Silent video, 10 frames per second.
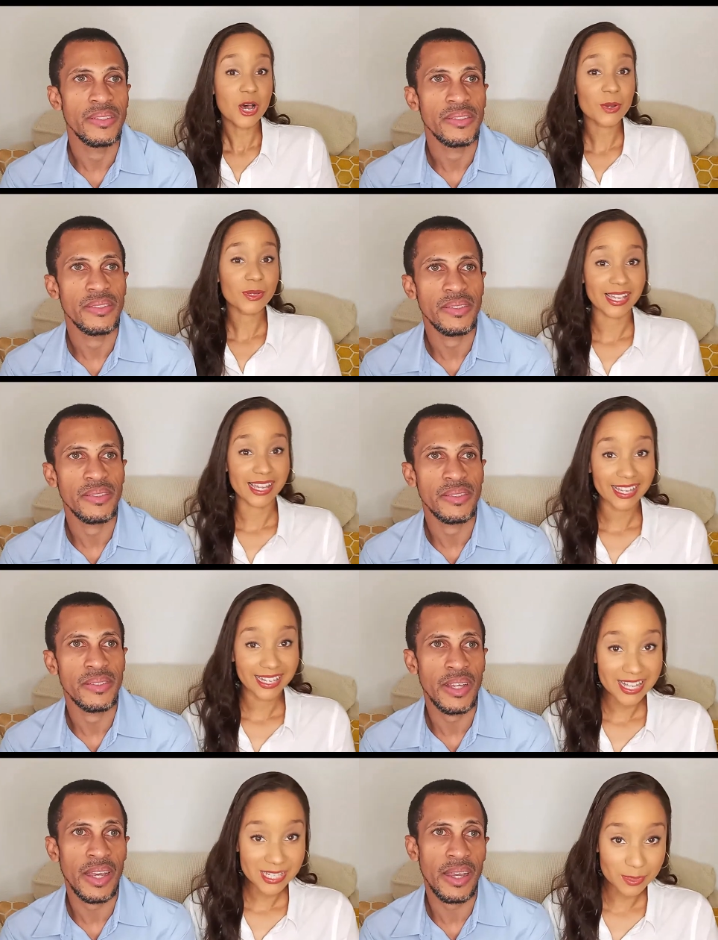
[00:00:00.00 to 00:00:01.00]
Speaker 1: Okay,
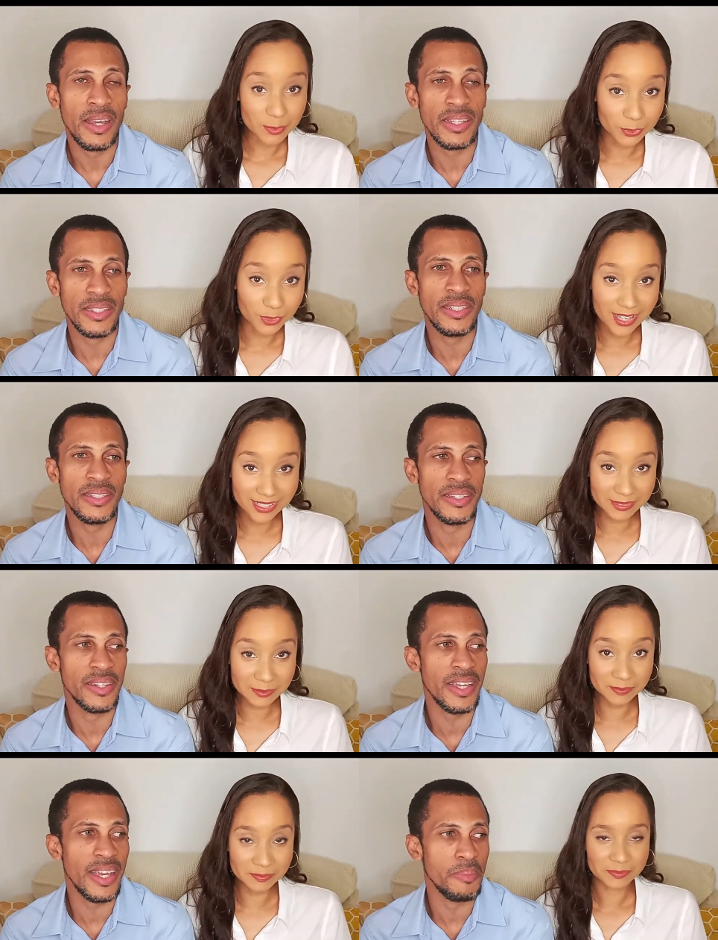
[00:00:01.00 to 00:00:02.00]
let's I can on. see
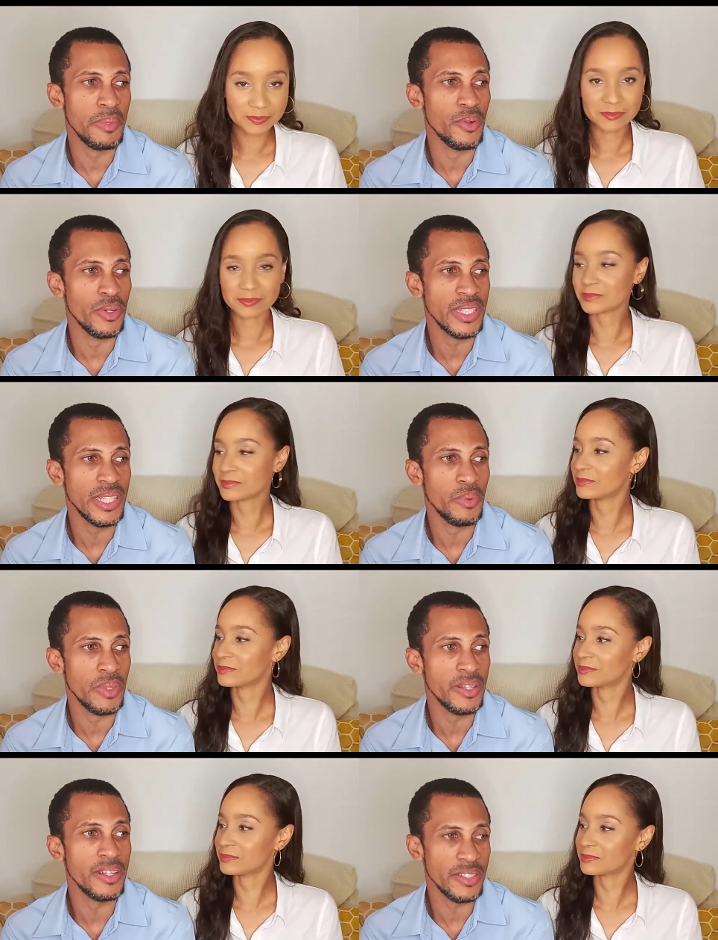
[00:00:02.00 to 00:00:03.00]
Speaker 2: tonight I'll be going to sleep
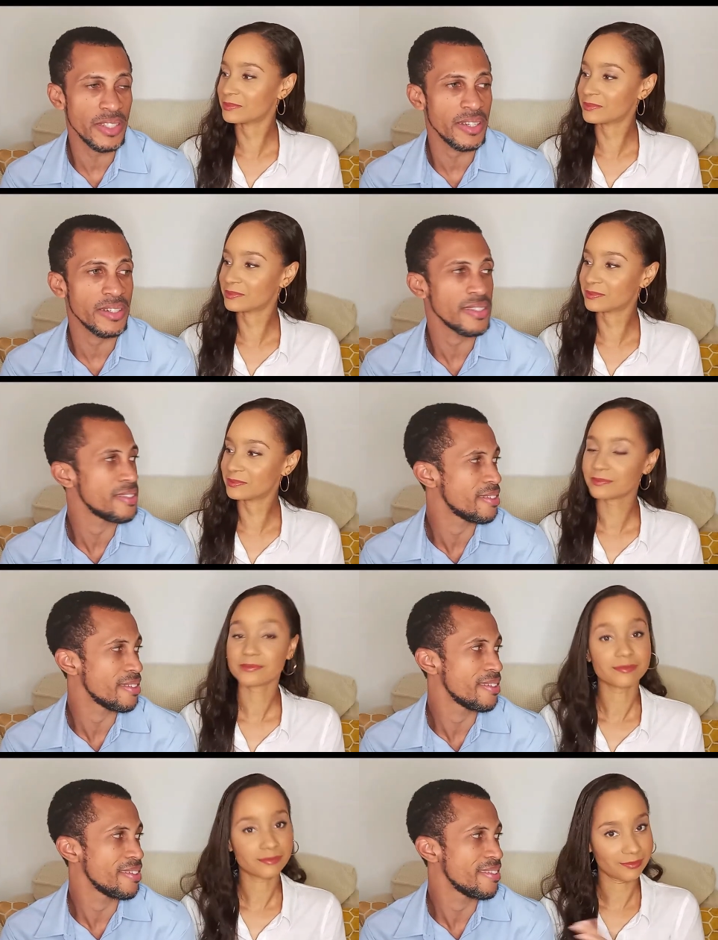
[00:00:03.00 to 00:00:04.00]
with clear
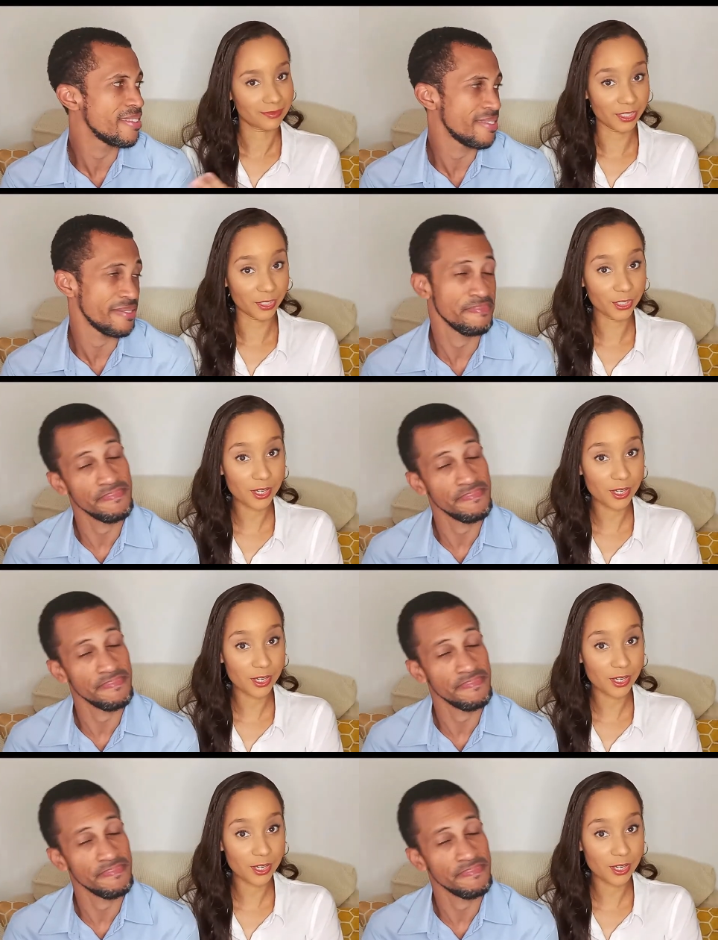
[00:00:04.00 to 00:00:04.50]
sinuses.
Speaker 1: There you go.